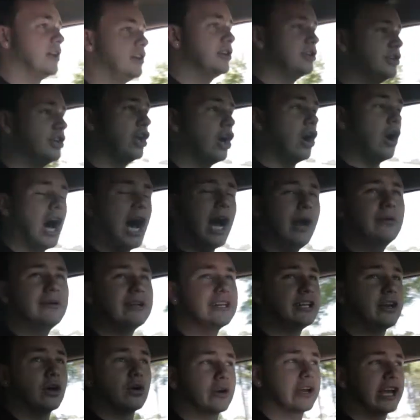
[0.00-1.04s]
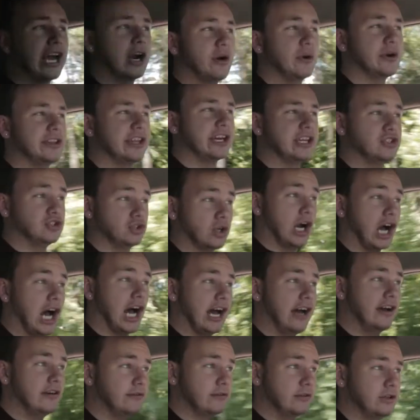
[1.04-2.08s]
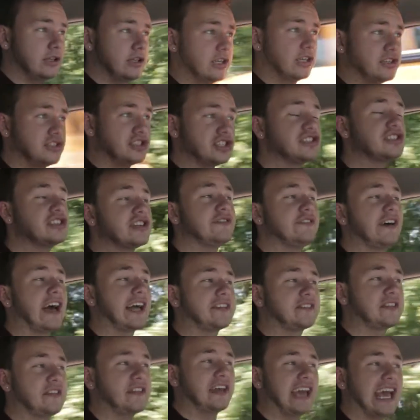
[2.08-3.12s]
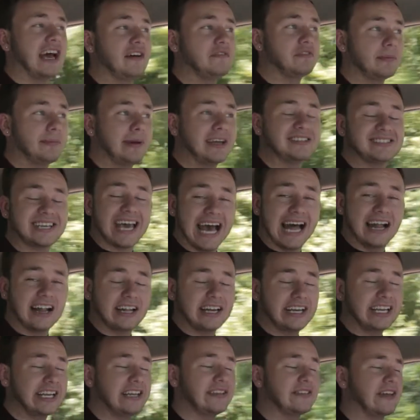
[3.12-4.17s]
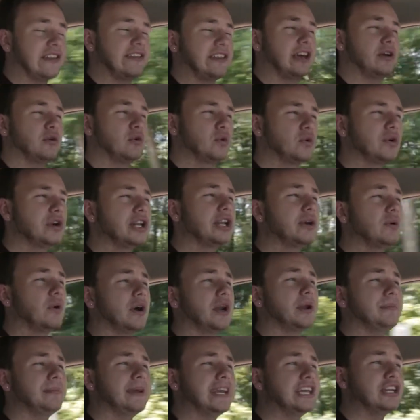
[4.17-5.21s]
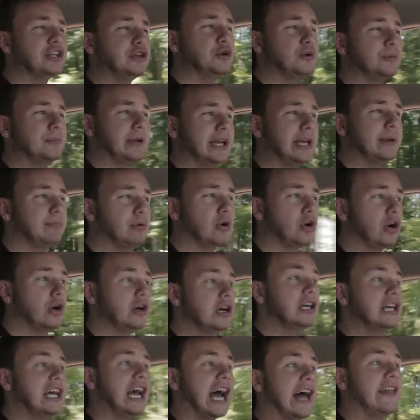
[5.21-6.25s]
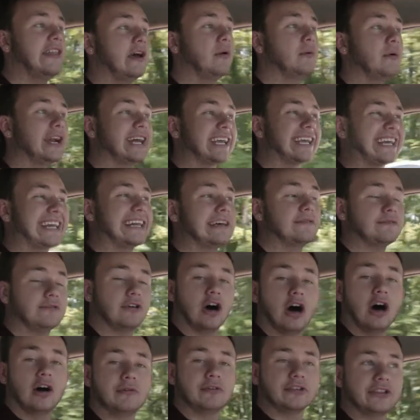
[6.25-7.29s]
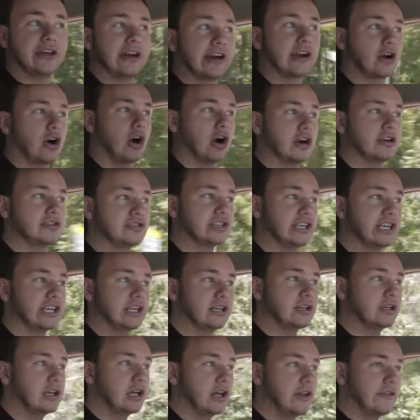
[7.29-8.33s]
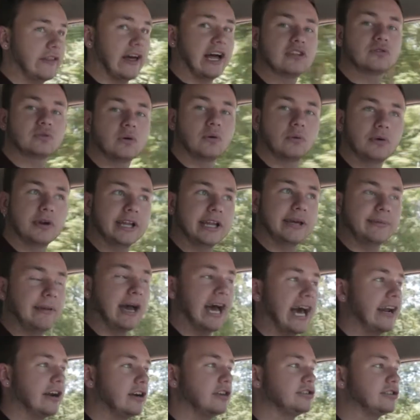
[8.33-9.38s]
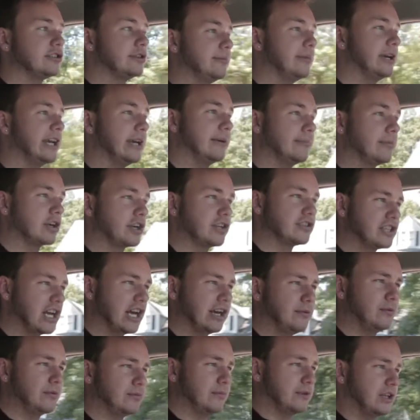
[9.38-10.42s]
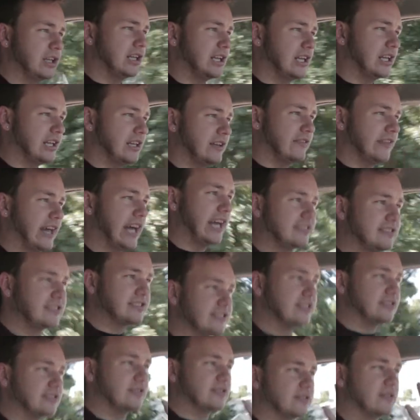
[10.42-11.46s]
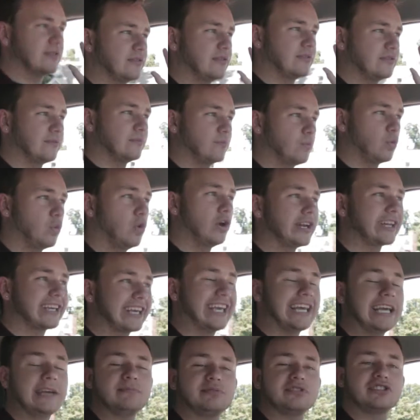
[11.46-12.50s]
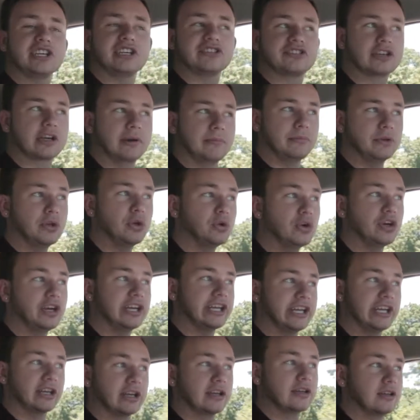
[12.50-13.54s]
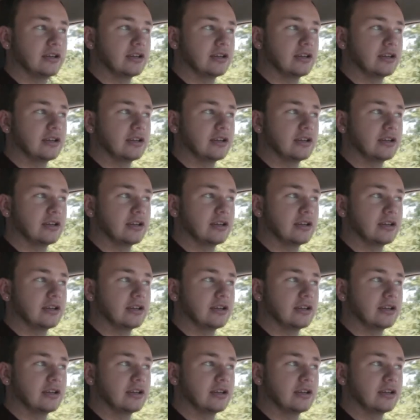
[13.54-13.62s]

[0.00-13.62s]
You know, I really don't care what they drive. Just the fact that they have the mentality that they really want to meet new people and they want to get involved with that car scene, that's what really matters to me, because that's what keeps this community